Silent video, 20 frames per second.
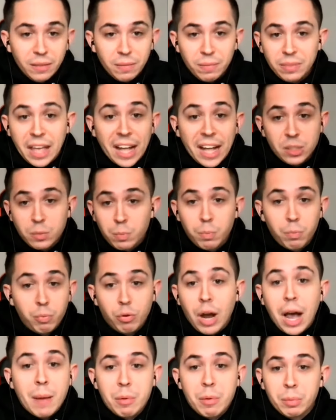that's
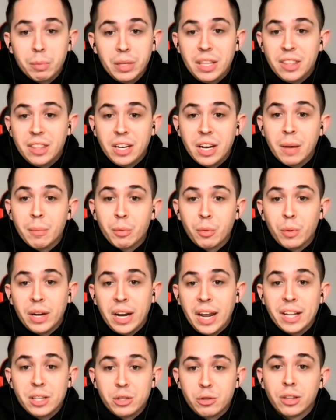probably the number one
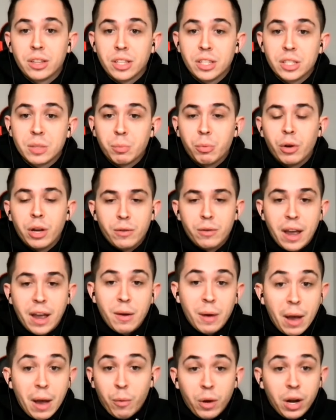answer at this point, right?
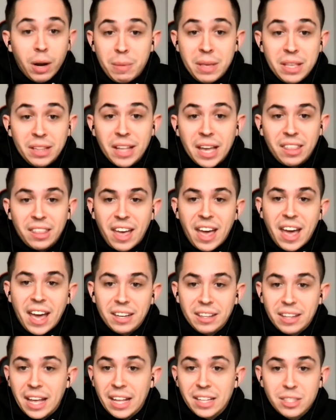I want to be like that.
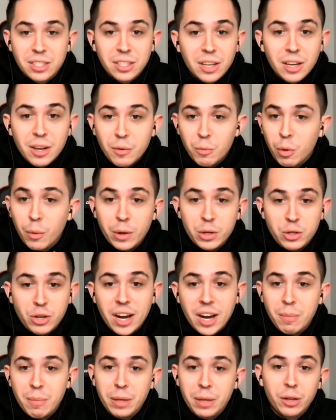That's what we're trying
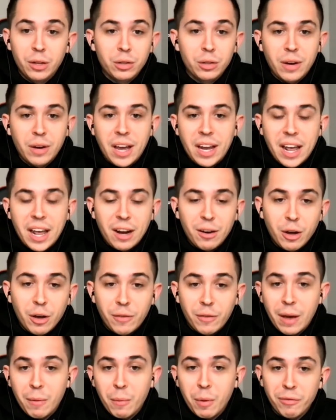to build, right? I don't know if
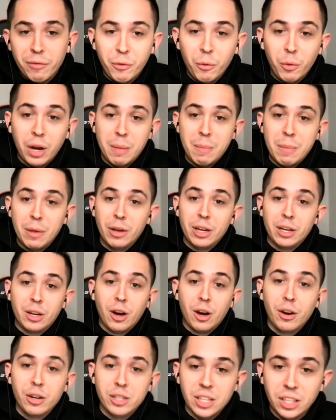I want 40 million
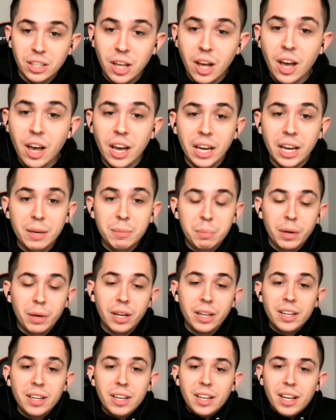cards online, but
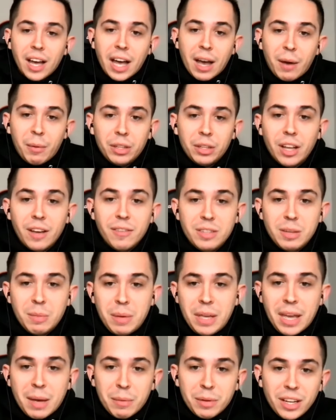I would love to be
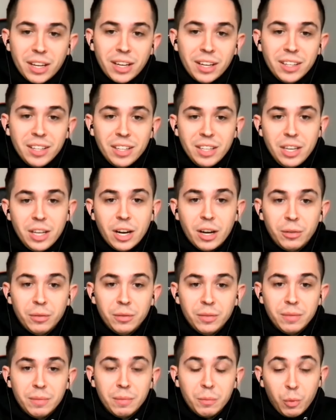able to, you know,
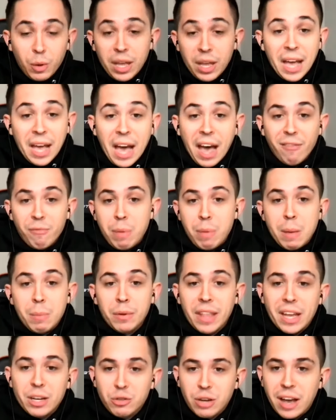we have people
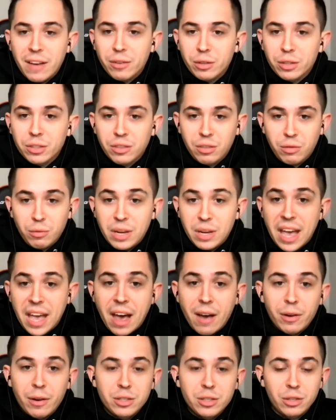that travel 3
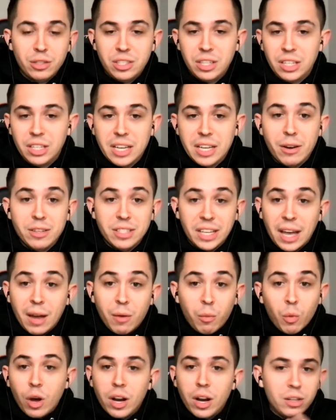hours or 6 hours. Like I
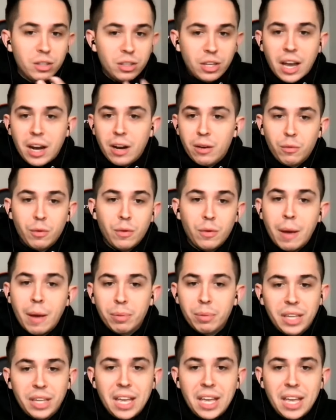want to kind of replicate